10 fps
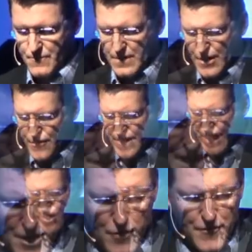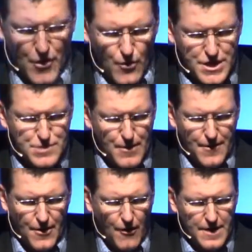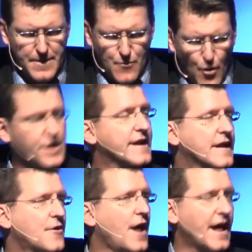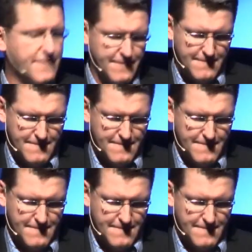Little did I know that the Holy Spirit had already been working in her life.